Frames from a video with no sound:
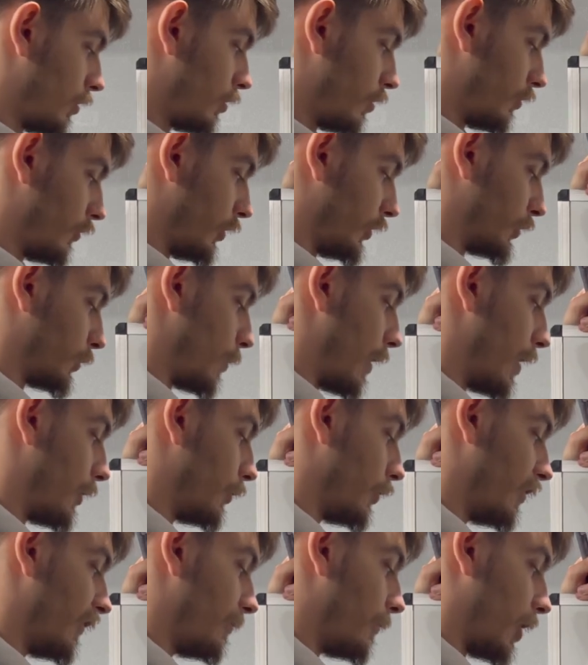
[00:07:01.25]
The square
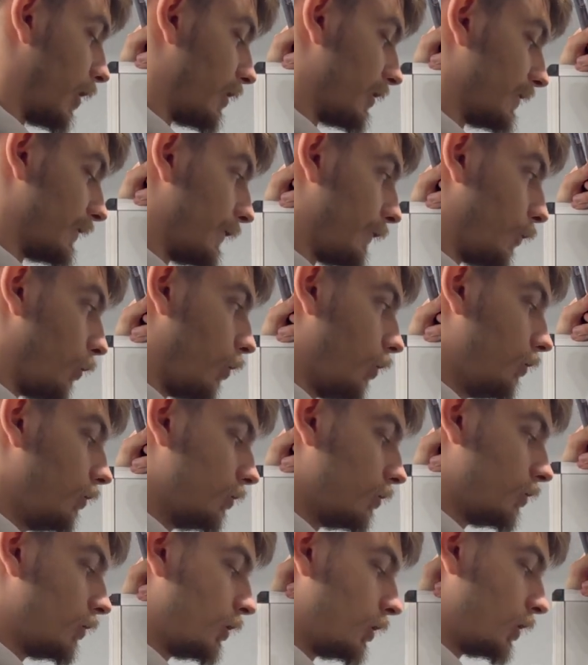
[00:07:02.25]
root of minus 4,
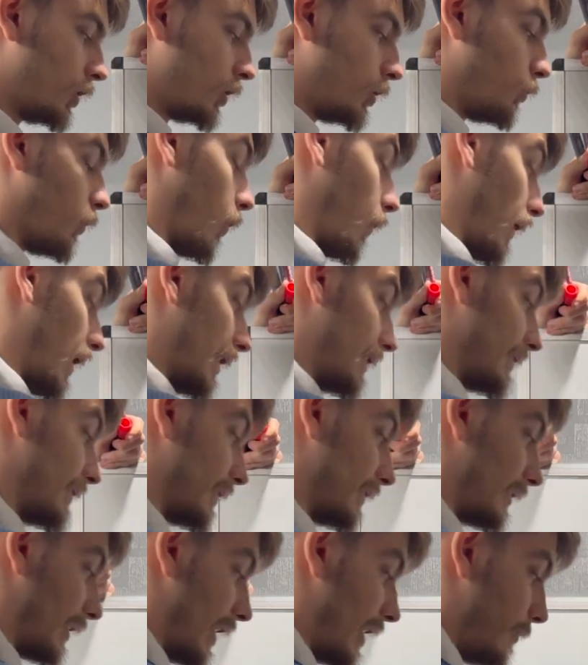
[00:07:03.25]
well, that is the
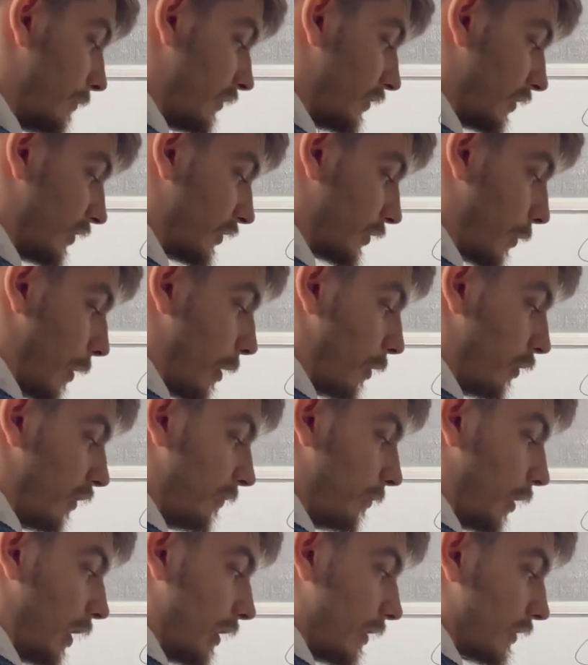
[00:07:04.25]
same as the square root of
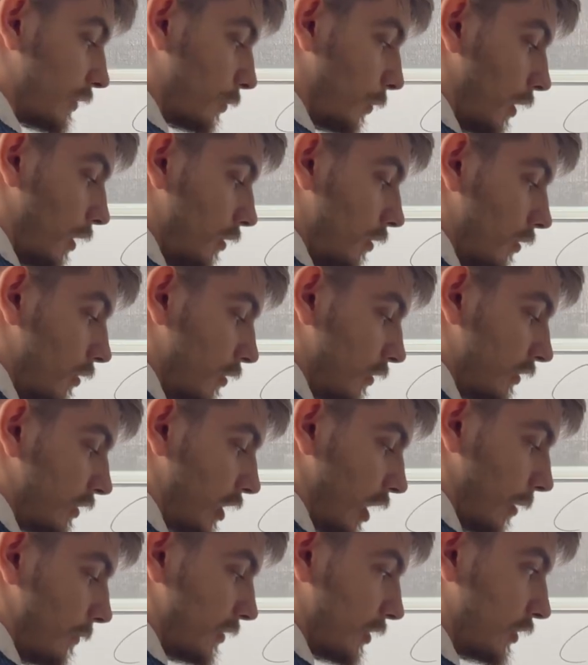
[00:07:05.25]
minus 1
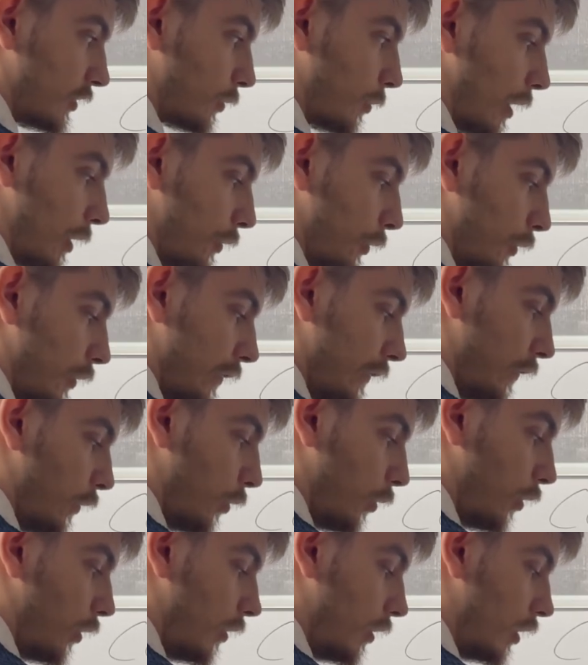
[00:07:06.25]
times the square root of
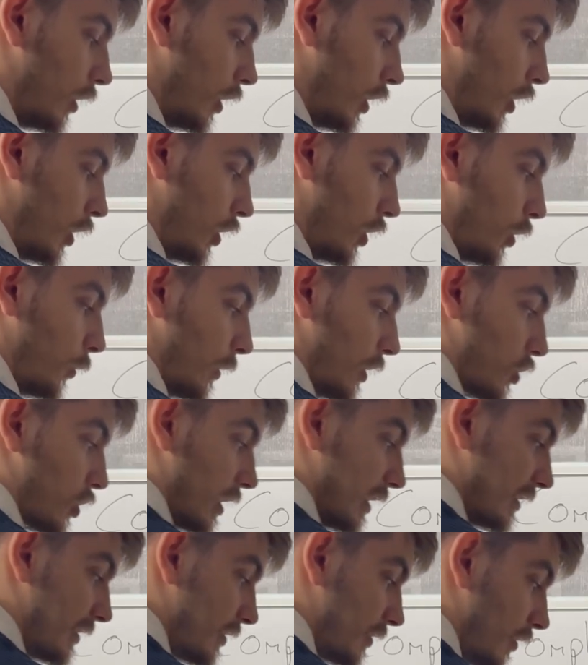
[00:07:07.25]
4, which
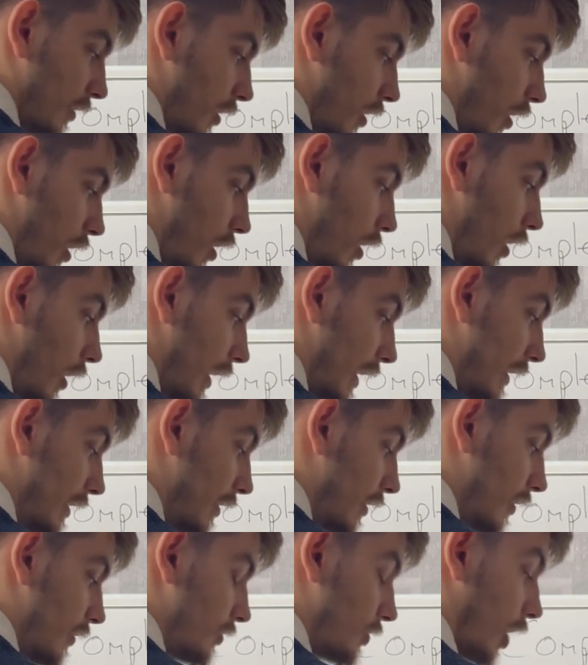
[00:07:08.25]
is I
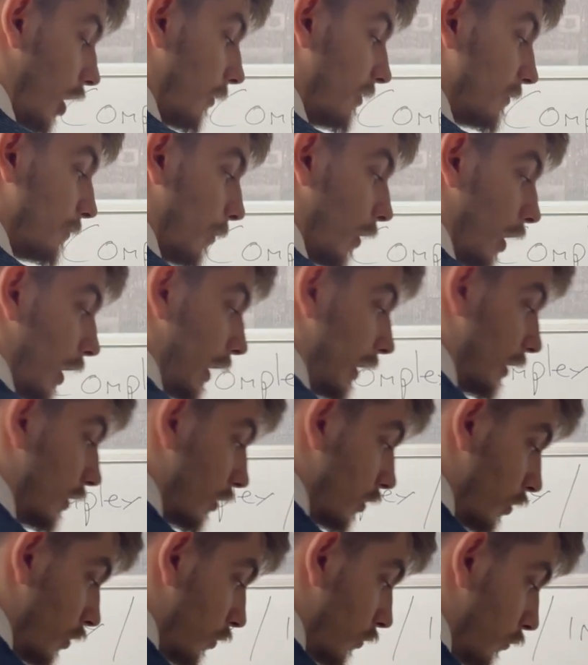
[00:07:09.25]
times by
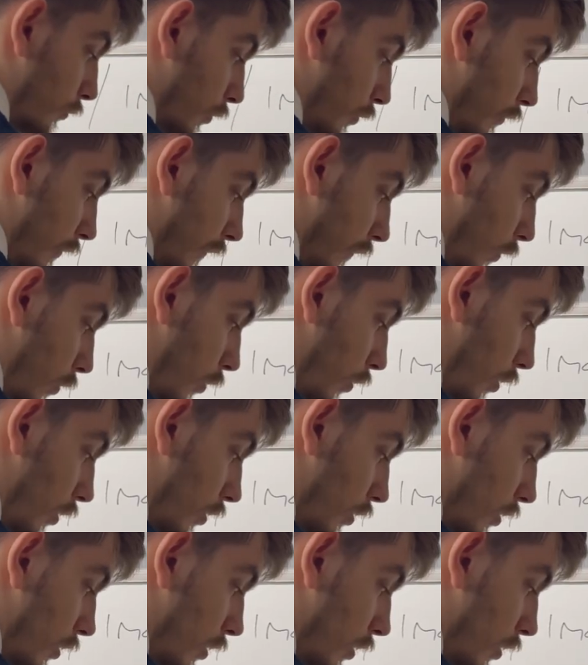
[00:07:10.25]
root 4,